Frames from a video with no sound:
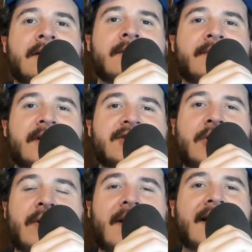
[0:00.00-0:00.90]
They
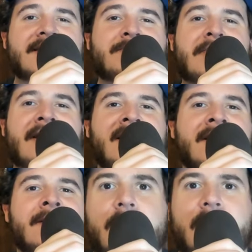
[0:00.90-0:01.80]
showed a lot of
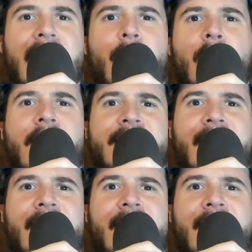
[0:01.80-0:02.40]
speed. Now we're on to